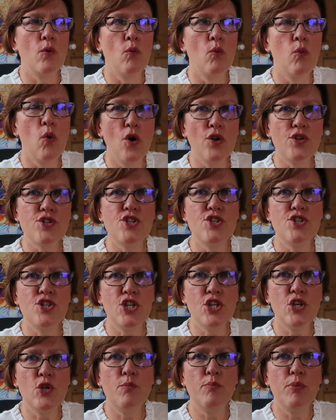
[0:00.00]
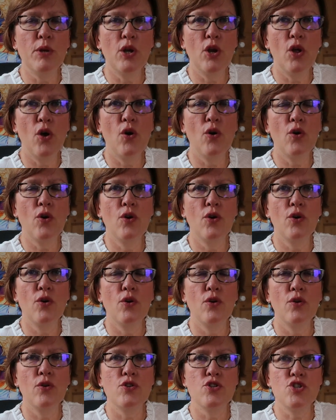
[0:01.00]
what do you
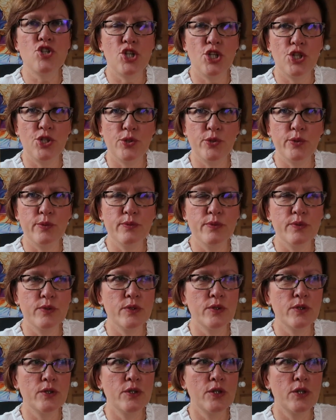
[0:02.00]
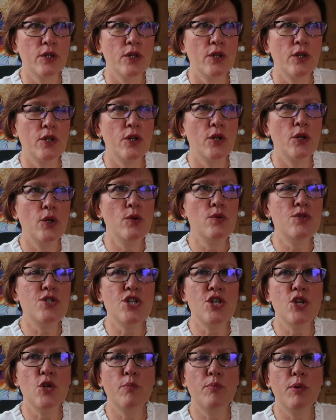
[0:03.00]
belong to? Who
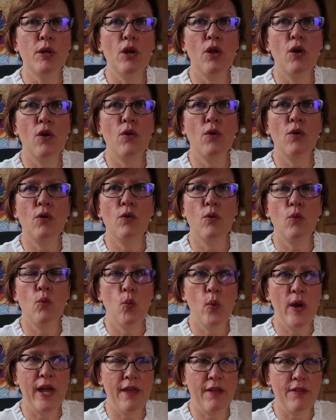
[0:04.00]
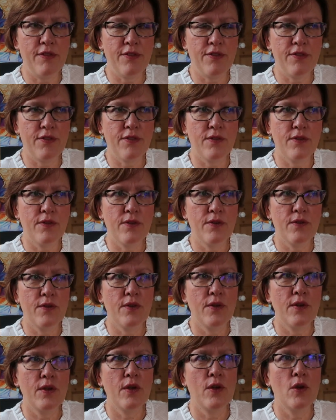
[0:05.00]
do you belong with?
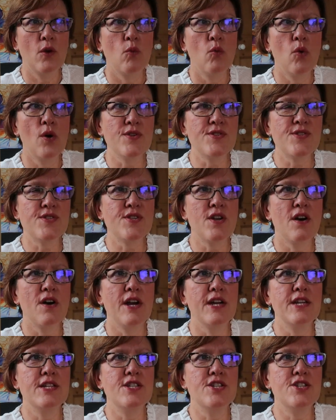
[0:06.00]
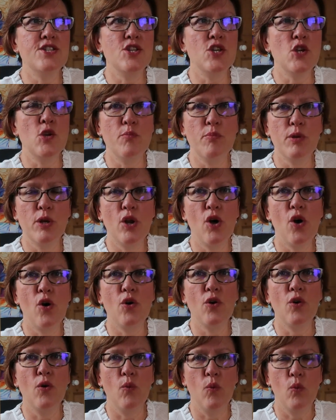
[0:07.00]
What side do you
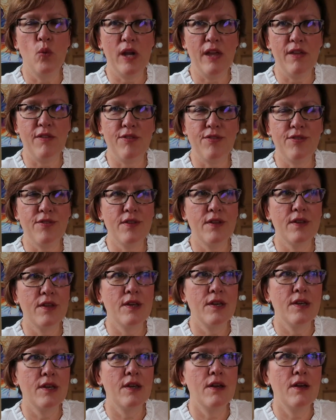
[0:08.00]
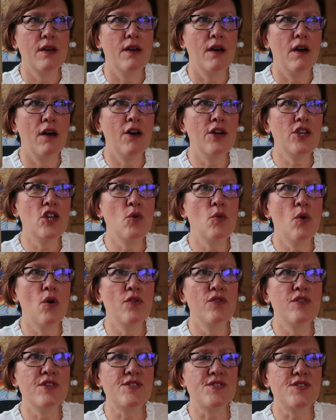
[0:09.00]
belong with? Are you
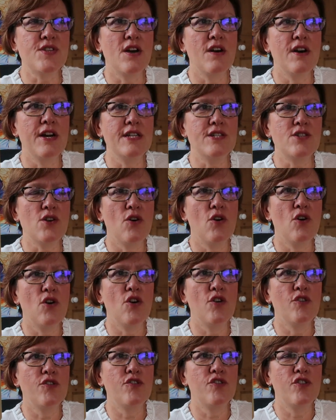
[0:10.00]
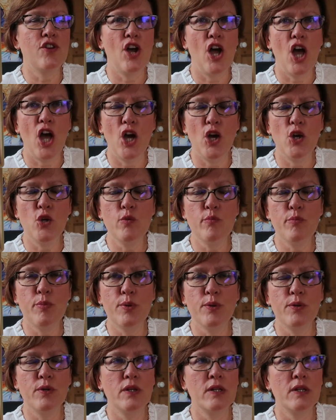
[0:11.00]
on the side of hope,